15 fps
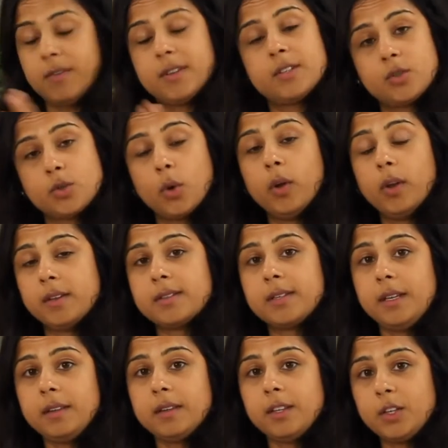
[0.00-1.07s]
is a toilet
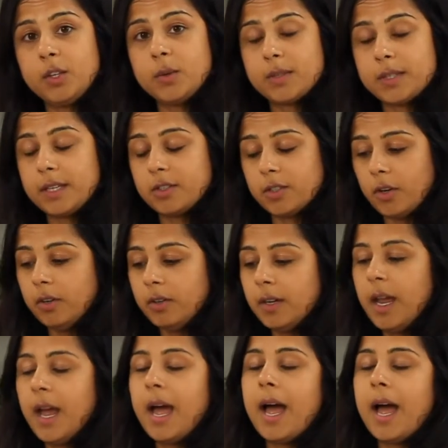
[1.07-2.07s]
seat that you sit on,